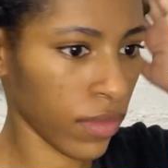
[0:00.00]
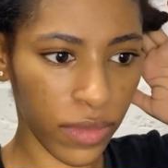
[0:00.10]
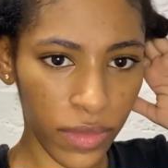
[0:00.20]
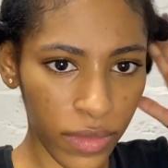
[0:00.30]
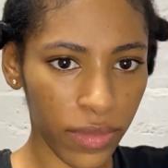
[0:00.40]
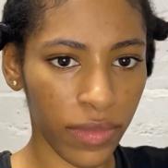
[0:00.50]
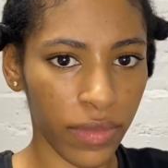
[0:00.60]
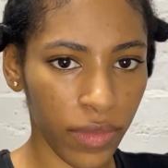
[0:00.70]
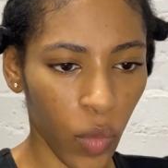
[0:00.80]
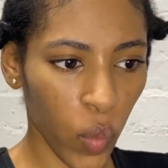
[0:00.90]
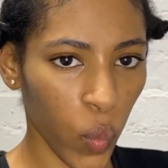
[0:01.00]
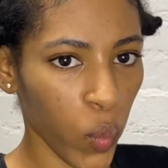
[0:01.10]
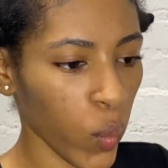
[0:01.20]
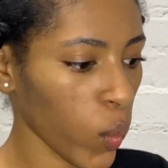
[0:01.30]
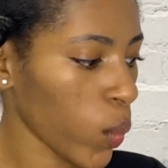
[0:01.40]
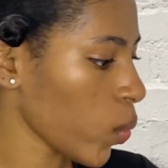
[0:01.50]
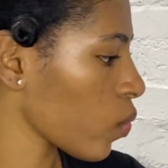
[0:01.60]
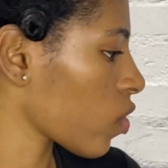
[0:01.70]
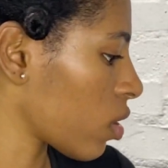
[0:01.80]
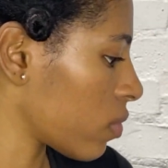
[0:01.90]
to part this hair.
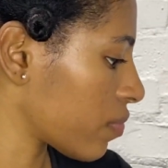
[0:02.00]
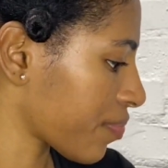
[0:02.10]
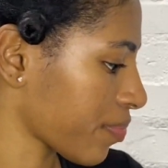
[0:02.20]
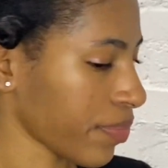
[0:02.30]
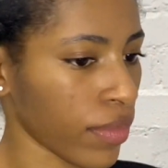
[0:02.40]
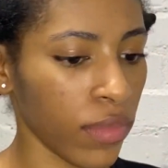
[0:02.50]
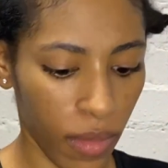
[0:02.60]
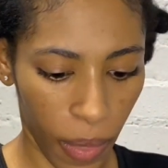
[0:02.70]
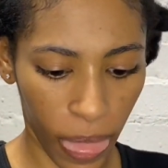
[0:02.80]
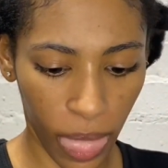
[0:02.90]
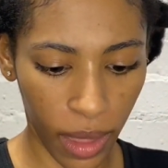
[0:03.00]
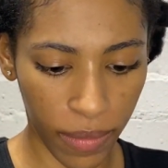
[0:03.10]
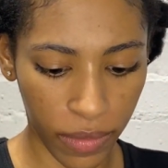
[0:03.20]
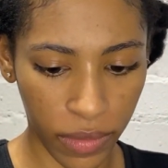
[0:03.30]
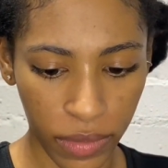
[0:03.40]
Anyways,